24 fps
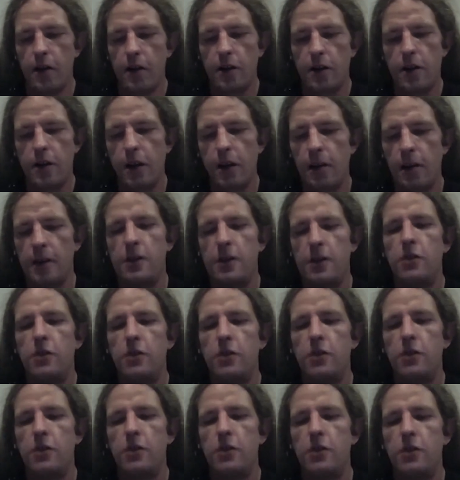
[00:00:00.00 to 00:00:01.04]
coming to
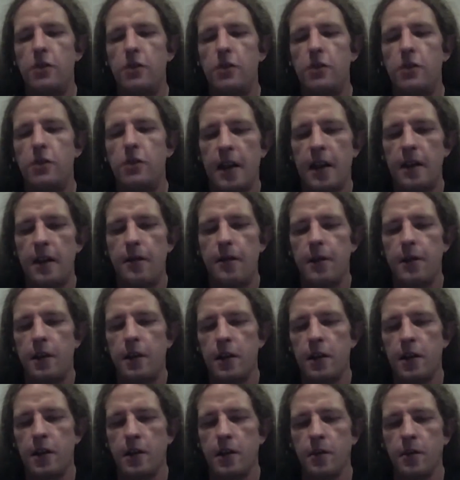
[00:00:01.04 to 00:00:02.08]
Silicon Valley
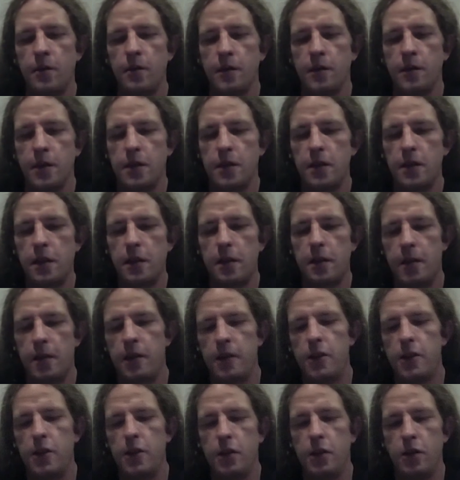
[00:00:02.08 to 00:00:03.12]
firms,
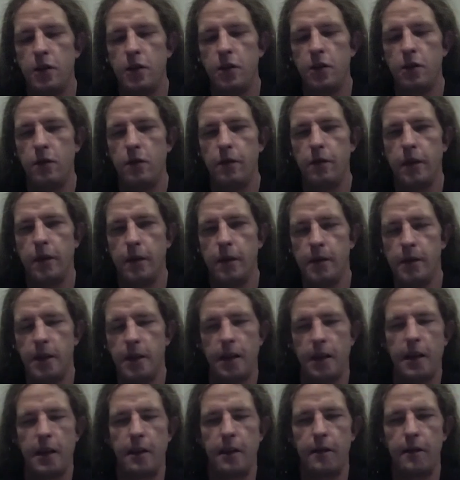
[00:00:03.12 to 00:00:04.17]
coming to firms
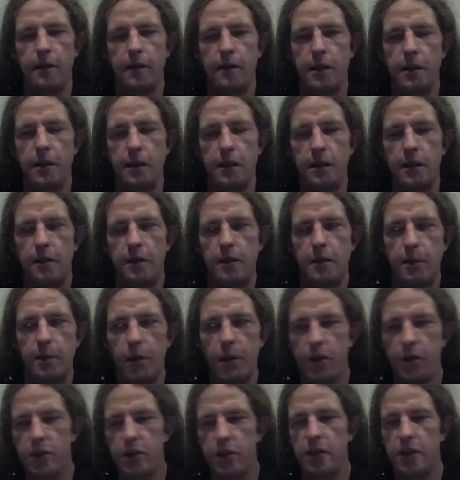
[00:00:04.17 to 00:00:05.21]
in kind of the
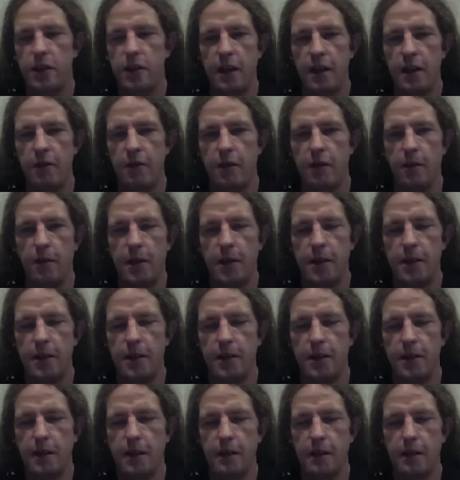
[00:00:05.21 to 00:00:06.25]
Boston area,
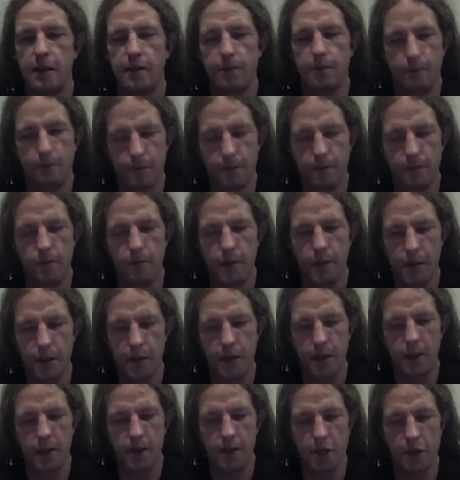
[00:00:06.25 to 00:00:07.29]
places like
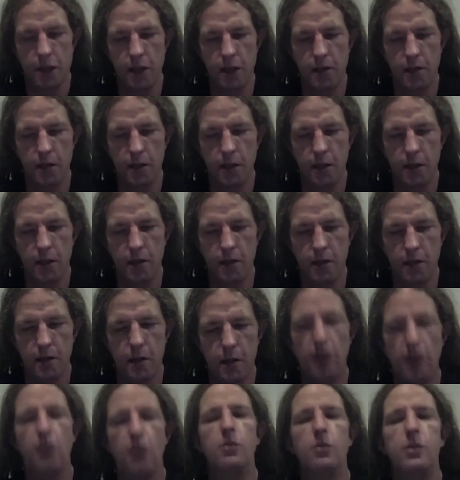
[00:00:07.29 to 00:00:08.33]
essentially the
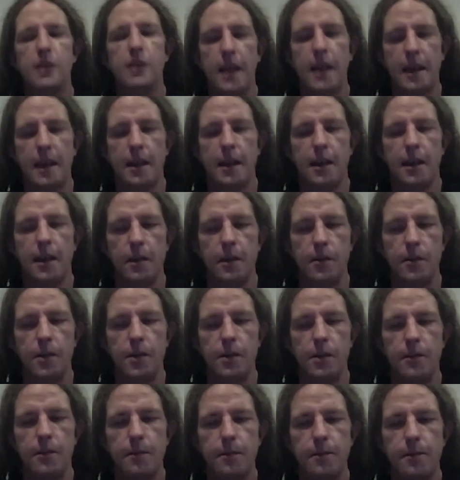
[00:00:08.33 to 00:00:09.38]
global tech
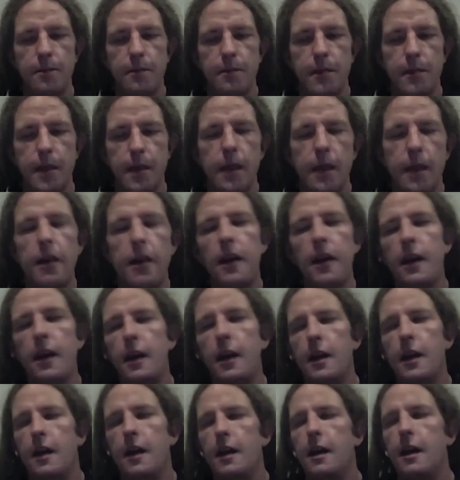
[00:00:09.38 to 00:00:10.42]
hubs.
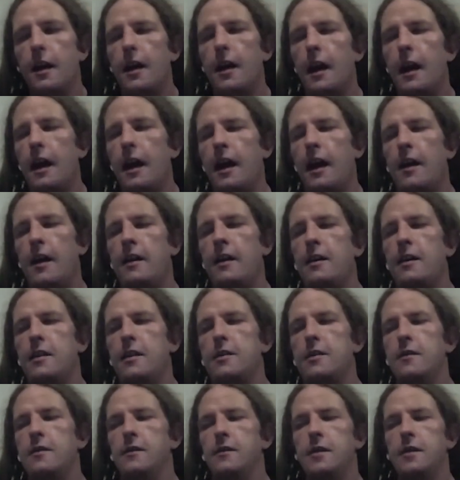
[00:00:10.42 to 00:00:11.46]
And
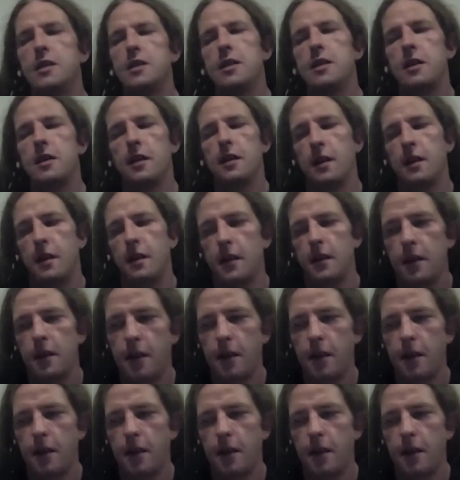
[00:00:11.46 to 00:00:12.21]
there's a